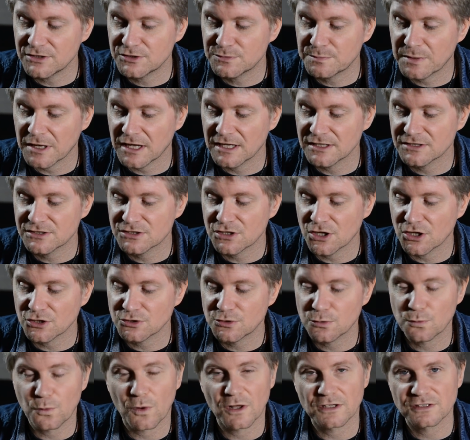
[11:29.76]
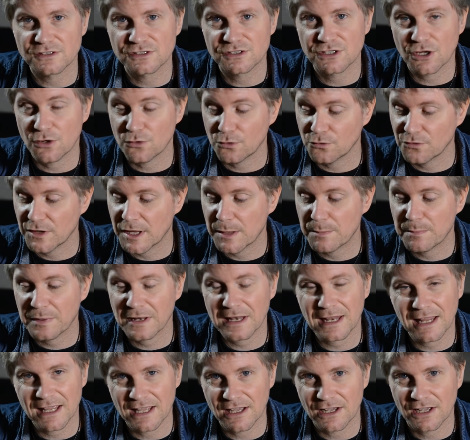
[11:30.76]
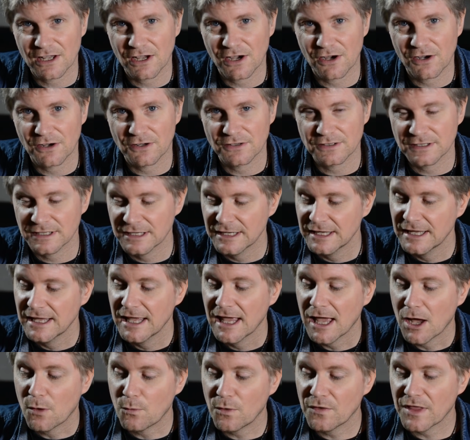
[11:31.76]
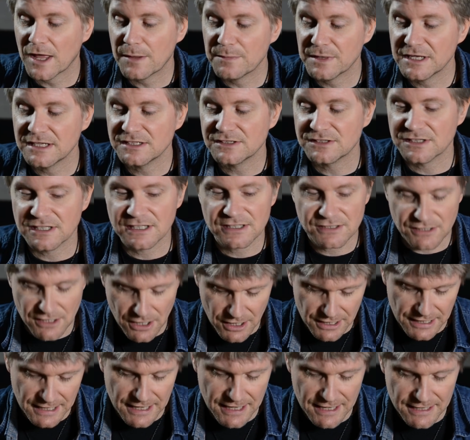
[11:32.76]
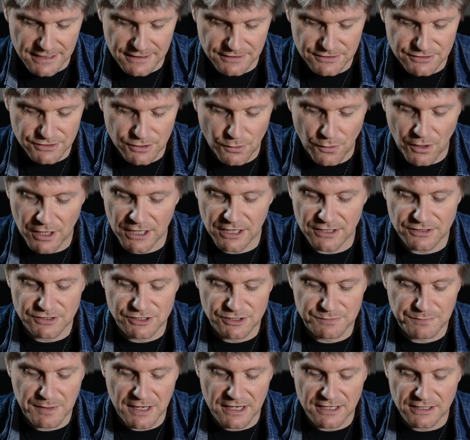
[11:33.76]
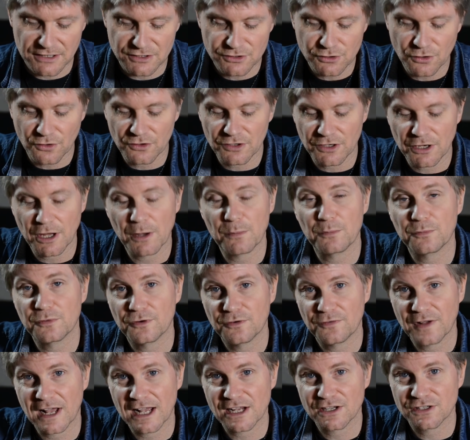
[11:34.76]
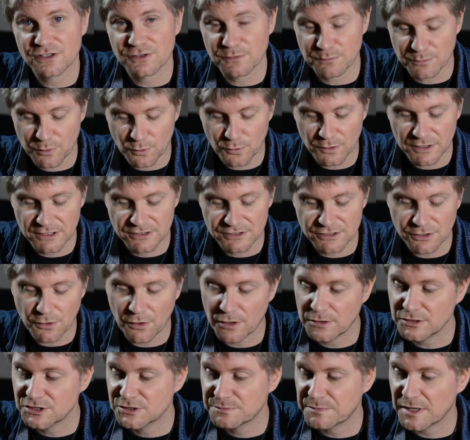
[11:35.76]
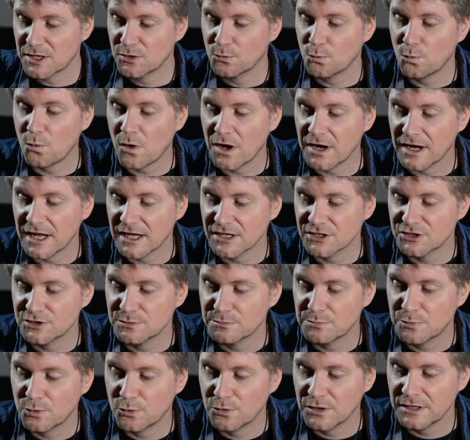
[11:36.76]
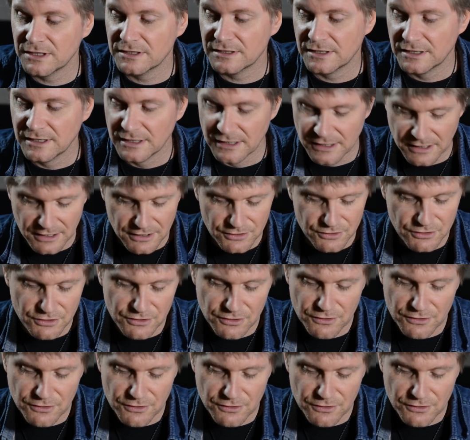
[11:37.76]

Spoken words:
player starts with 1 stone on their player card. And what that means is, okay, so I can spend, it's got the number of action points, so I'd spend 1 action point to